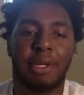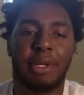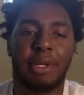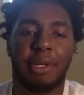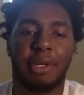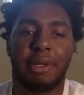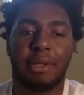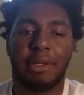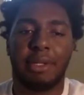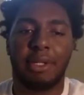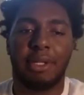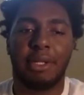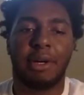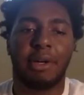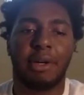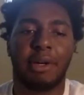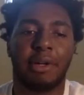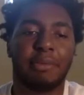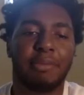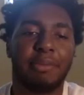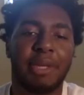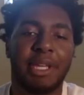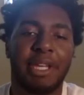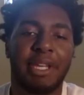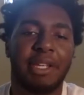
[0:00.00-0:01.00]
young
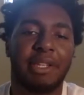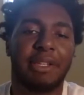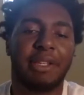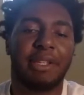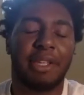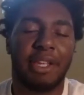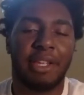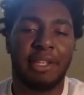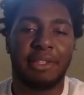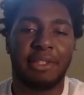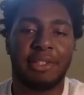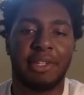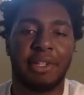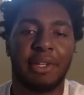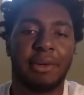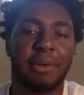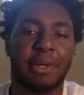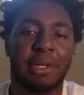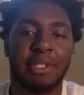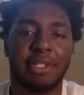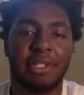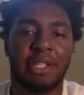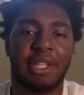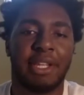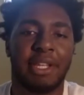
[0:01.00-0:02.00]
men and to go
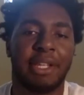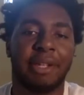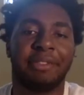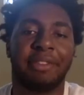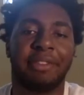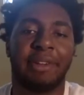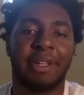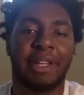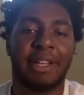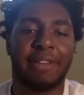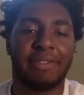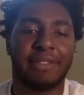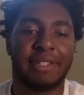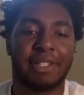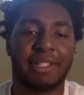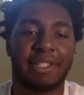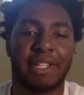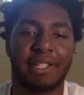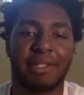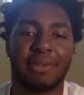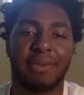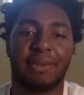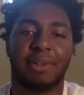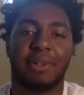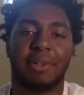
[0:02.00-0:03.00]
on to the NFL to have
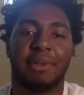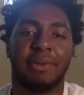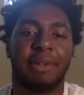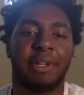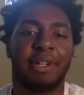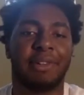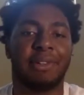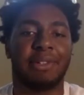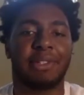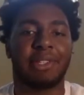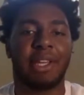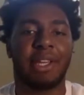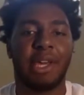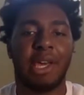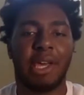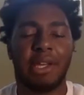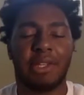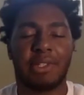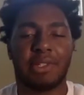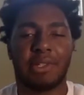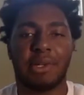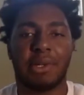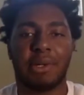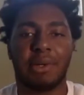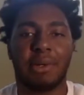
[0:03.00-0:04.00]
successful careers.
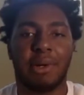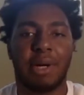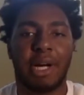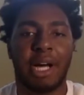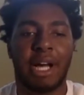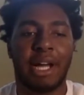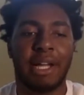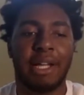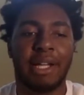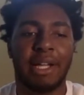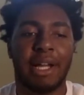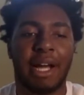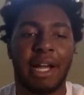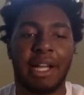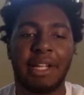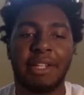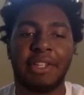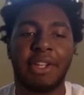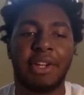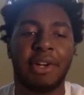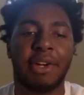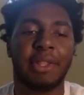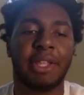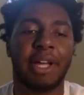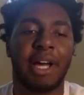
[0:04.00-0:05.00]
So I
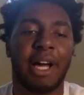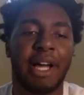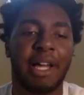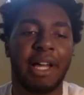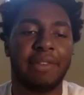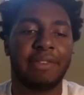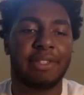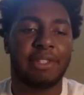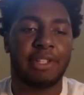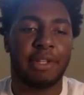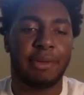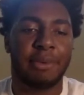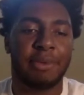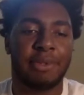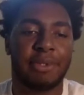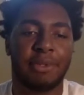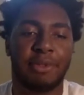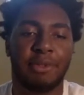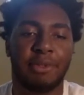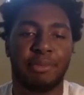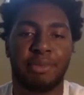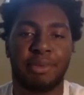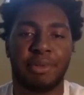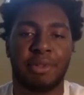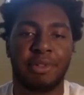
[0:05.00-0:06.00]
know that I have so much to
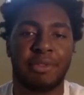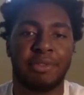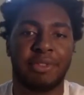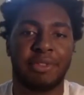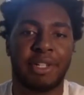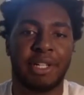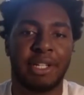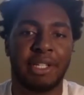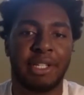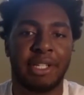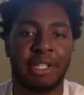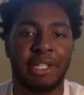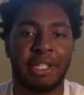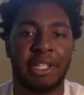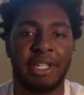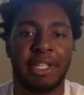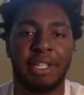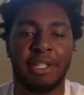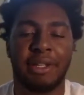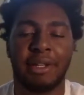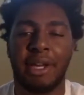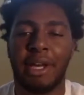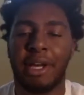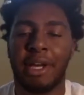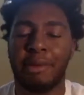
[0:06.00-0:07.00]
improve on, and
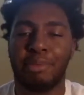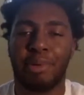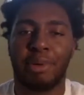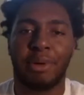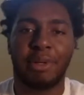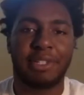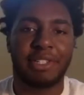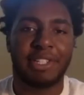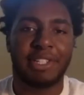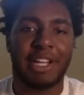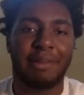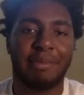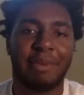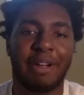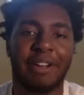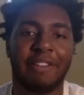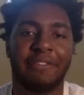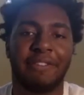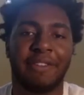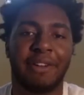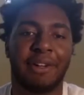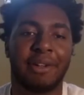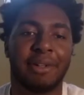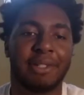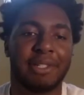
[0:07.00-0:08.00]
he points out my
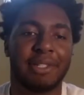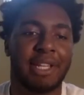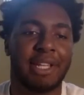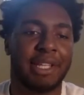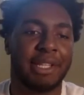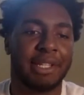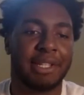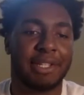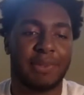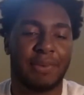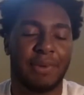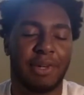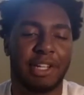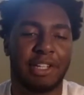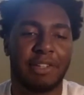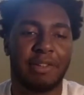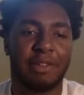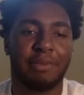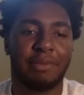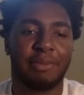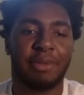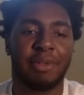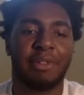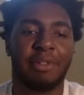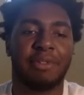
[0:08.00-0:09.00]
fault saying this is what I can
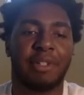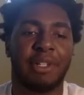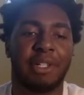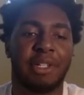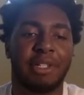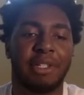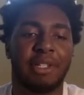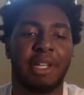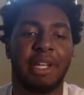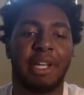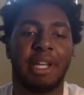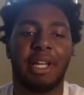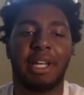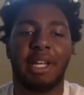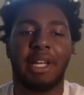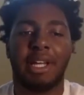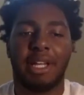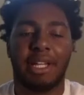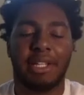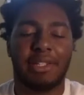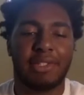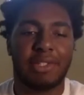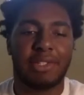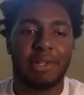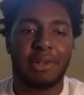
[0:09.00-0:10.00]
improve on.
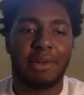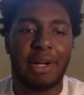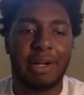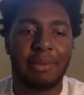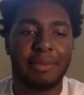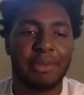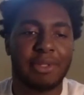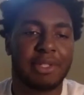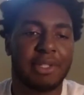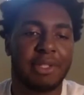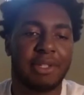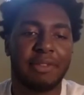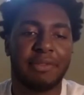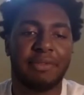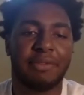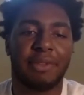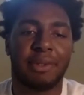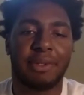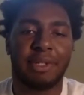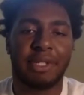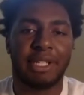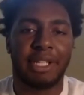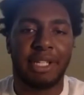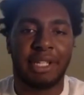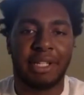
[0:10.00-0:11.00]
And so I'm just looking
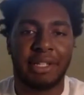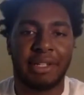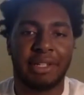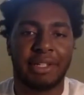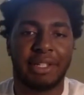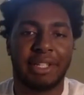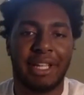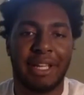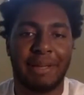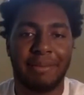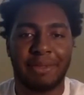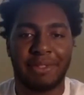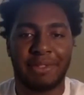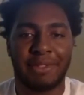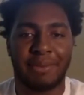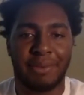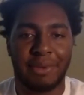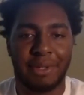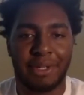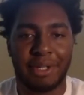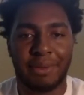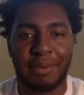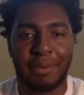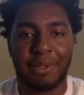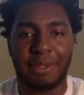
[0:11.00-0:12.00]
forward to getting on campus and
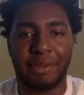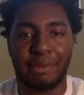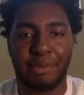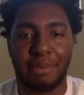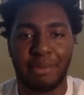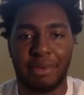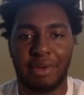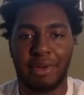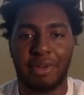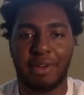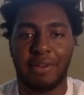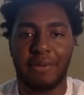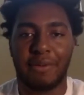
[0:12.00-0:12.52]
working with him more.